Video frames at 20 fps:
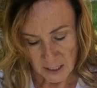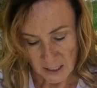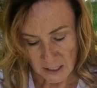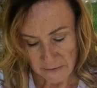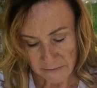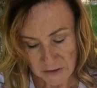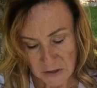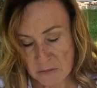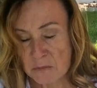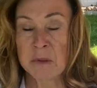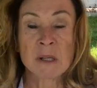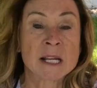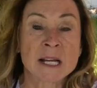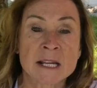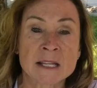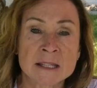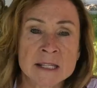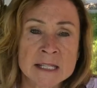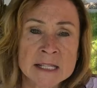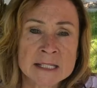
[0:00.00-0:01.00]
If you
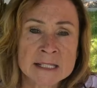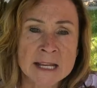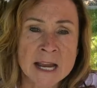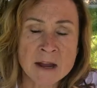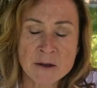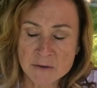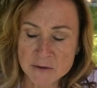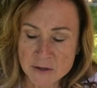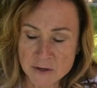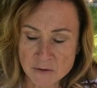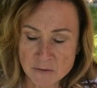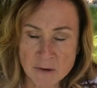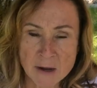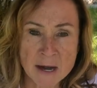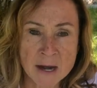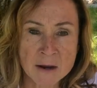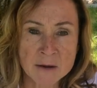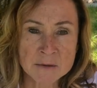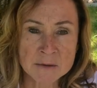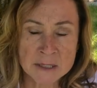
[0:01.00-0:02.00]
plant these out in the
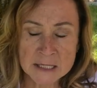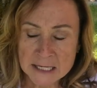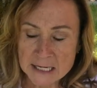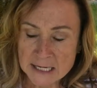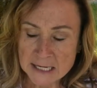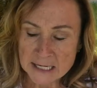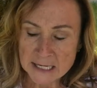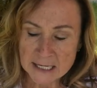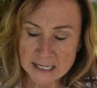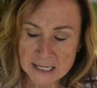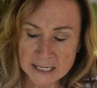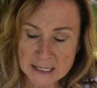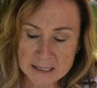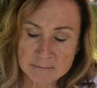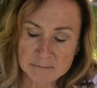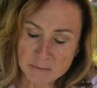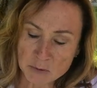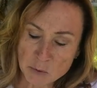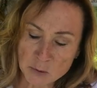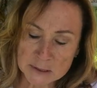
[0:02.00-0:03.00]
ground, it
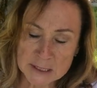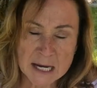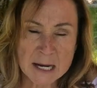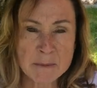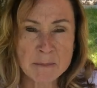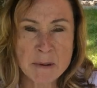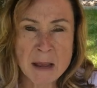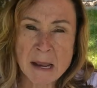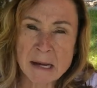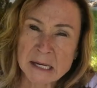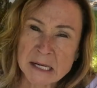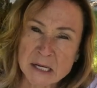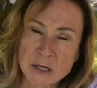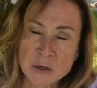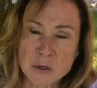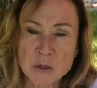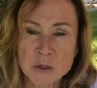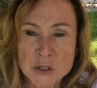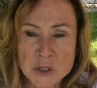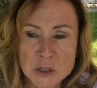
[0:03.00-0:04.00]
will take about a
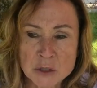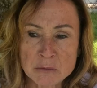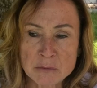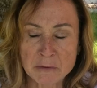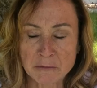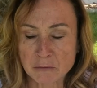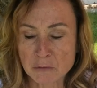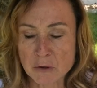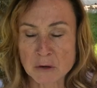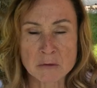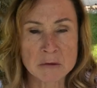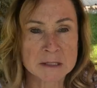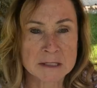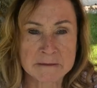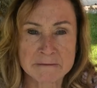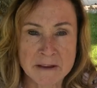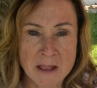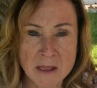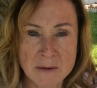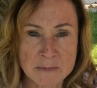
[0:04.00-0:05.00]
year or two before it will
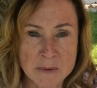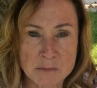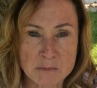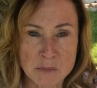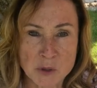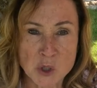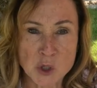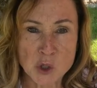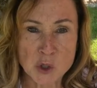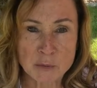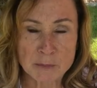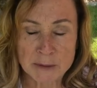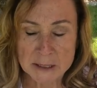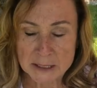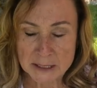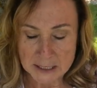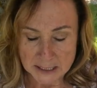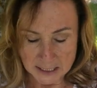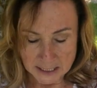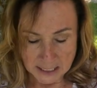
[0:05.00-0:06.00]
develop a bulb,
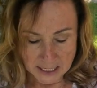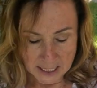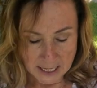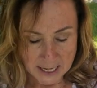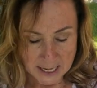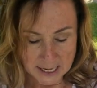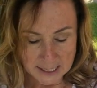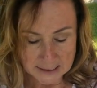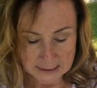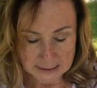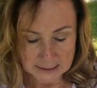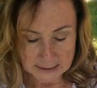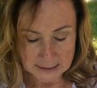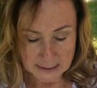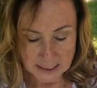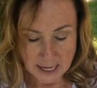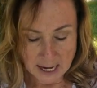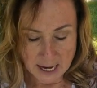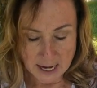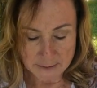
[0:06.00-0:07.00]
and
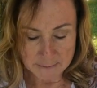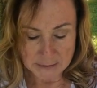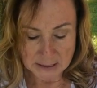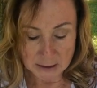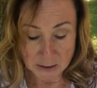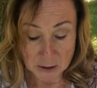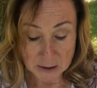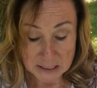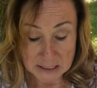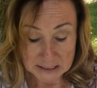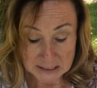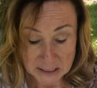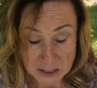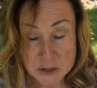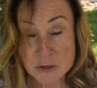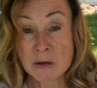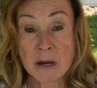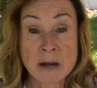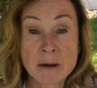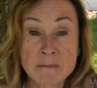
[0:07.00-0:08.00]
it'll
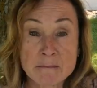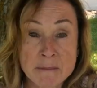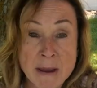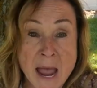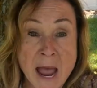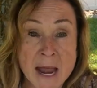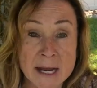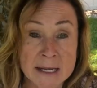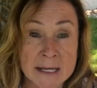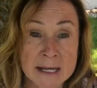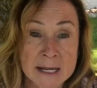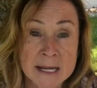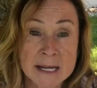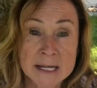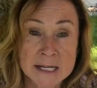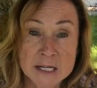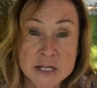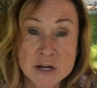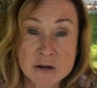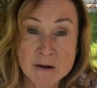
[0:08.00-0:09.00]
continue to come back
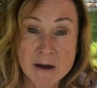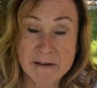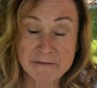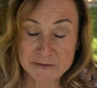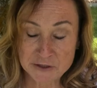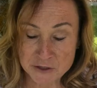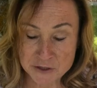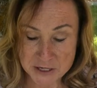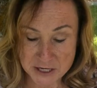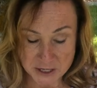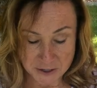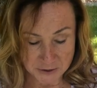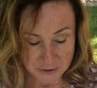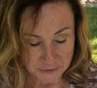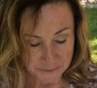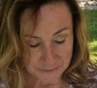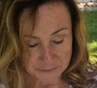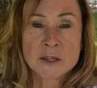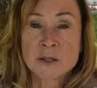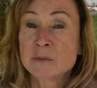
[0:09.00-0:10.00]
year after
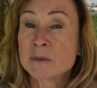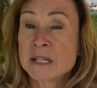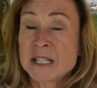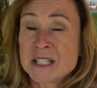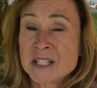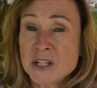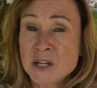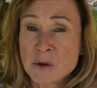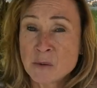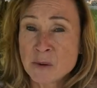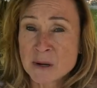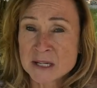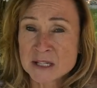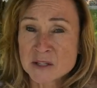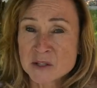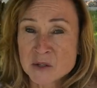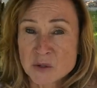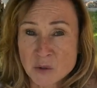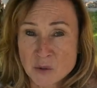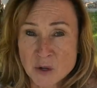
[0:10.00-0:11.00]
year. The reason you want to
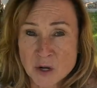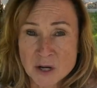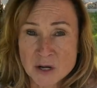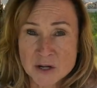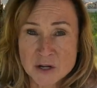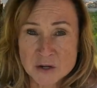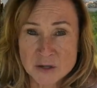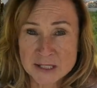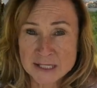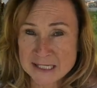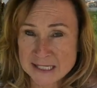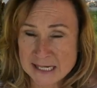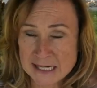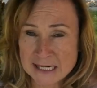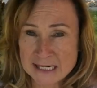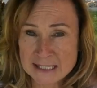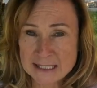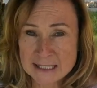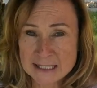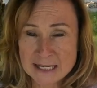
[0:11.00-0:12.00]
store your
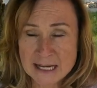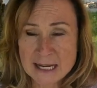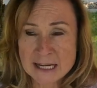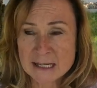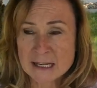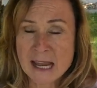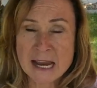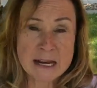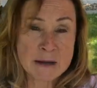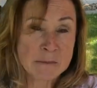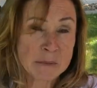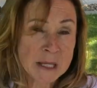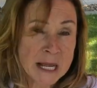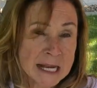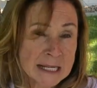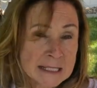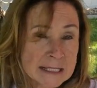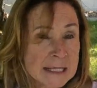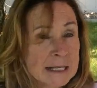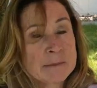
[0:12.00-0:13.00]
seeds in like a
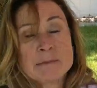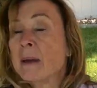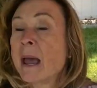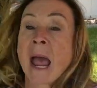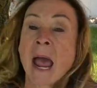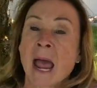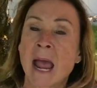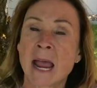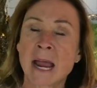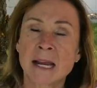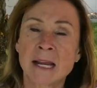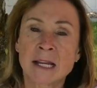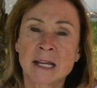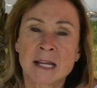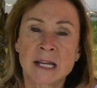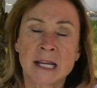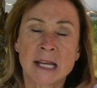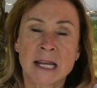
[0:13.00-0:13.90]
plastic bag